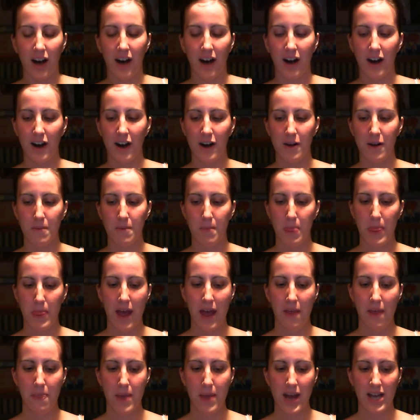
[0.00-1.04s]

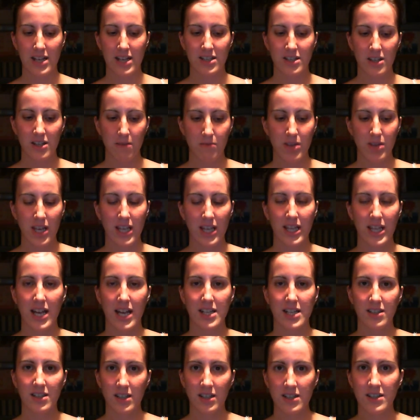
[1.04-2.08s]
And that is something
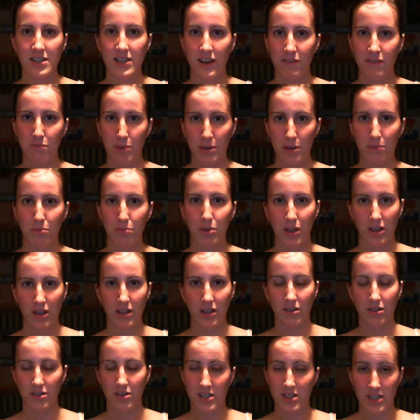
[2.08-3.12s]
that since I
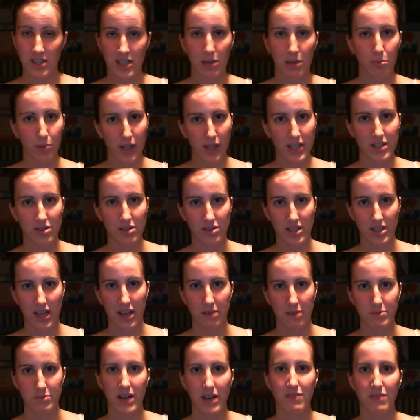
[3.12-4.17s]
played those
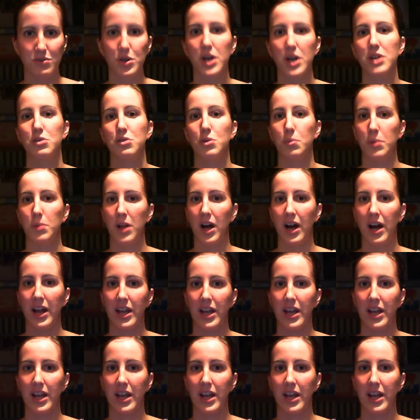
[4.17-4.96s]
games, I've tried to apply